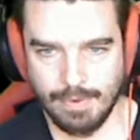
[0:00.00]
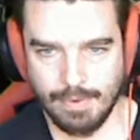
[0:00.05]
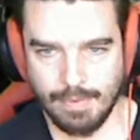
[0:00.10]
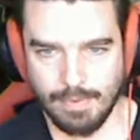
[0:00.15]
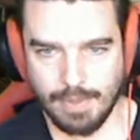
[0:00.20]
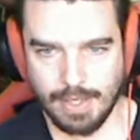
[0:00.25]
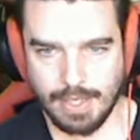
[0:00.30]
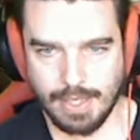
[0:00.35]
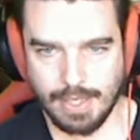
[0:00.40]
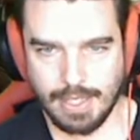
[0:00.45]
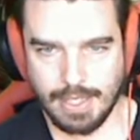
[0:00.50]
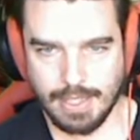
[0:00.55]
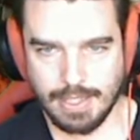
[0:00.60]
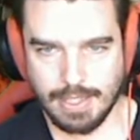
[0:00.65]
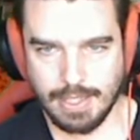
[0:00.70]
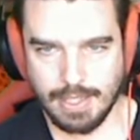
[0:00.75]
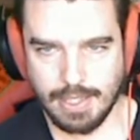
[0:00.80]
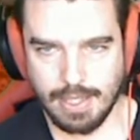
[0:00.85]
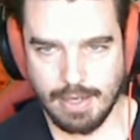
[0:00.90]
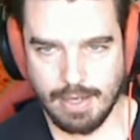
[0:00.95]
We'll get these
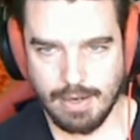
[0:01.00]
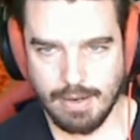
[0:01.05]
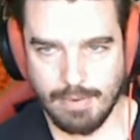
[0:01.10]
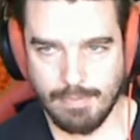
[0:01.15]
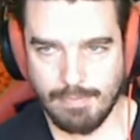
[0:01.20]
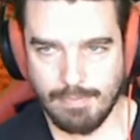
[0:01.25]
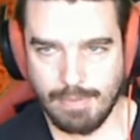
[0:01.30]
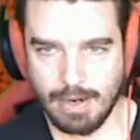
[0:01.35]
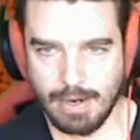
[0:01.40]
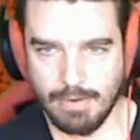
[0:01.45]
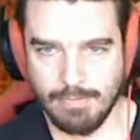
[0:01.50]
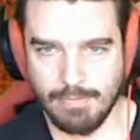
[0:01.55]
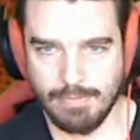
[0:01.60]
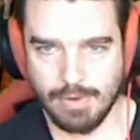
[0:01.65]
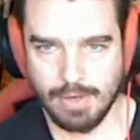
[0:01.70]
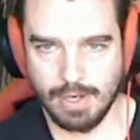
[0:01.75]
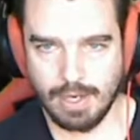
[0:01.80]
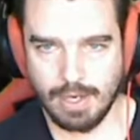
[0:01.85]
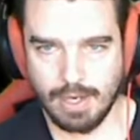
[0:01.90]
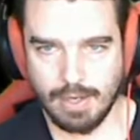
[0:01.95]
into there. Brown
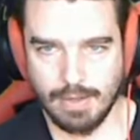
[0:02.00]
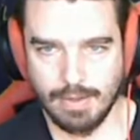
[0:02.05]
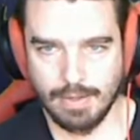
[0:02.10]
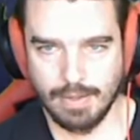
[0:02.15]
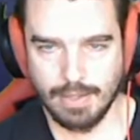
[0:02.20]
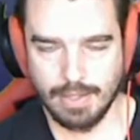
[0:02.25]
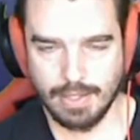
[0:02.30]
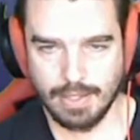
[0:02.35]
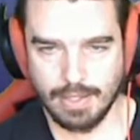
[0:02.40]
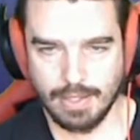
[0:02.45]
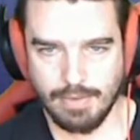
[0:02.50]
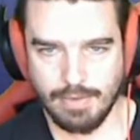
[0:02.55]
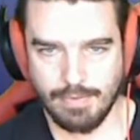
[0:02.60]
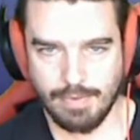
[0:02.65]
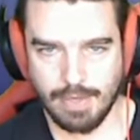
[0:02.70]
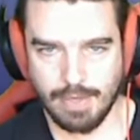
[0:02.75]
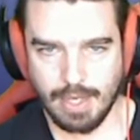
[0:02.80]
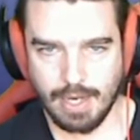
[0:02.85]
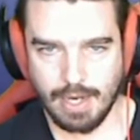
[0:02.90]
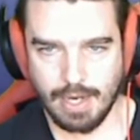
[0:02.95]
book. See if
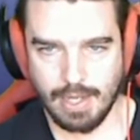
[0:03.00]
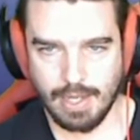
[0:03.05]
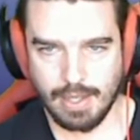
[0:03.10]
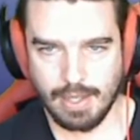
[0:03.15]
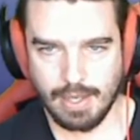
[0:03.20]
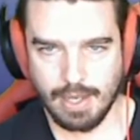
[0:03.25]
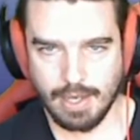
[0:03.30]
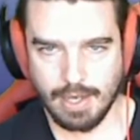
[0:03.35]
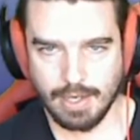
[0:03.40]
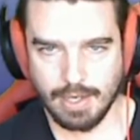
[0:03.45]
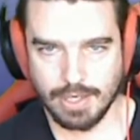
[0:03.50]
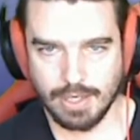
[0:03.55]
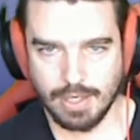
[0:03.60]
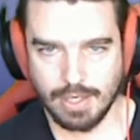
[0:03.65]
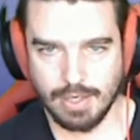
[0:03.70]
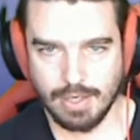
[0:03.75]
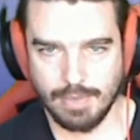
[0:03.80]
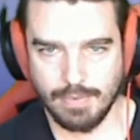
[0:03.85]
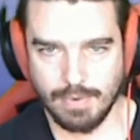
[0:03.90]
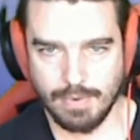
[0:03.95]
we get anything
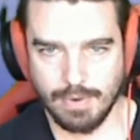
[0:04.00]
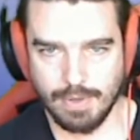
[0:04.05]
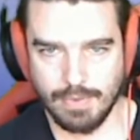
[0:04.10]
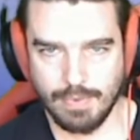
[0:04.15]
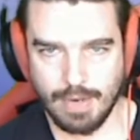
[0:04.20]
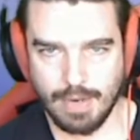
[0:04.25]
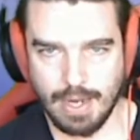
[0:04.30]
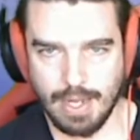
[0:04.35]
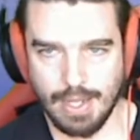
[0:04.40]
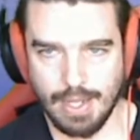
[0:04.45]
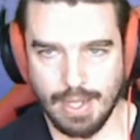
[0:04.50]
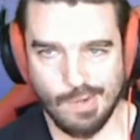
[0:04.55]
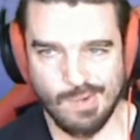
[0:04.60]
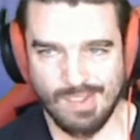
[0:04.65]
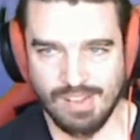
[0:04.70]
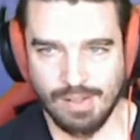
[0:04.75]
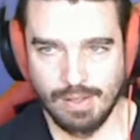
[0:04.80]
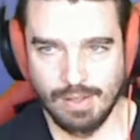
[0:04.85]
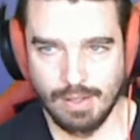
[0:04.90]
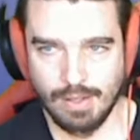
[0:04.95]
actually worthwhile.
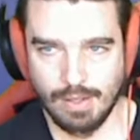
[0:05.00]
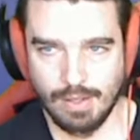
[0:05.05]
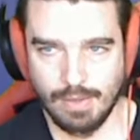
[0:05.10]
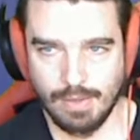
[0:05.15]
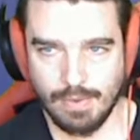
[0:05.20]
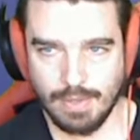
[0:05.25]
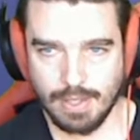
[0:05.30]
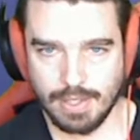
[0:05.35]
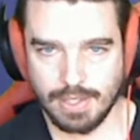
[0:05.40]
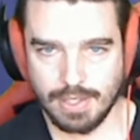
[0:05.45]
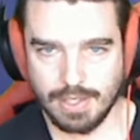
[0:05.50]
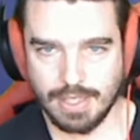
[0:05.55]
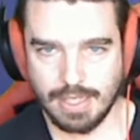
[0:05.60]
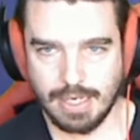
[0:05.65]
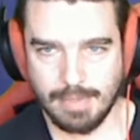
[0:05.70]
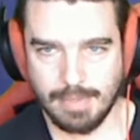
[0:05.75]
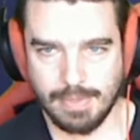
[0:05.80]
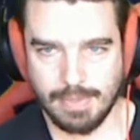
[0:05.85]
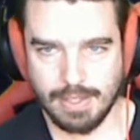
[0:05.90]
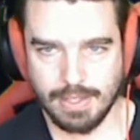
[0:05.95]
We can just
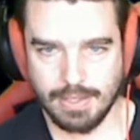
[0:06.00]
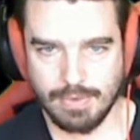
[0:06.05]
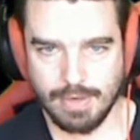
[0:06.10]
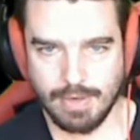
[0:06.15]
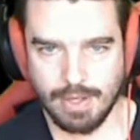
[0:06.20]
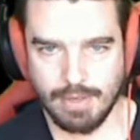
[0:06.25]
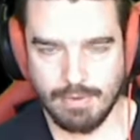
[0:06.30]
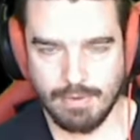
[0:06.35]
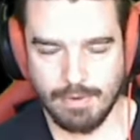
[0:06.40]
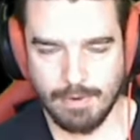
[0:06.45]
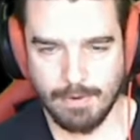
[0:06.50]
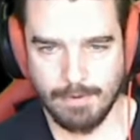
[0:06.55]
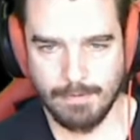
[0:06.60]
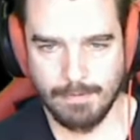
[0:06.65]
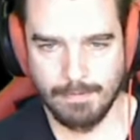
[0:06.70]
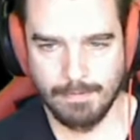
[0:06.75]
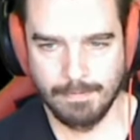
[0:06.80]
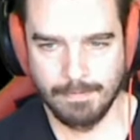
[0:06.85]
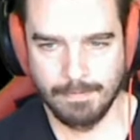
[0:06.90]
skip this right through.